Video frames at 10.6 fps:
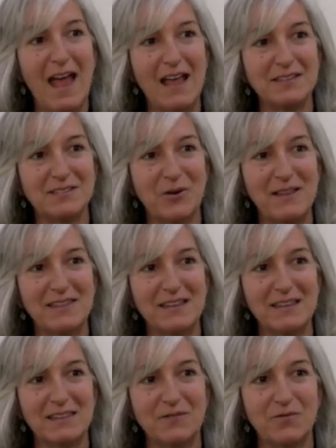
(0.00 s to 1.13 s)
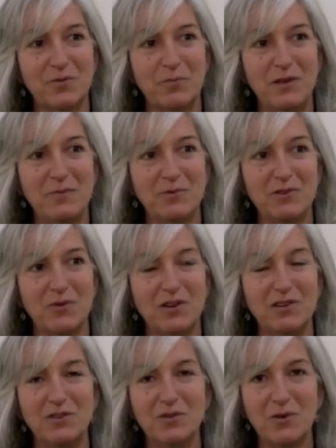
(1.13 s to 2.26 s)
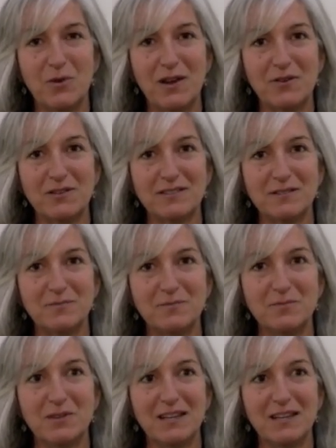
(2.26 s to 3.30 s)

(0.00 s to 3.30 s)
So I think that for people who are new to Quakerism,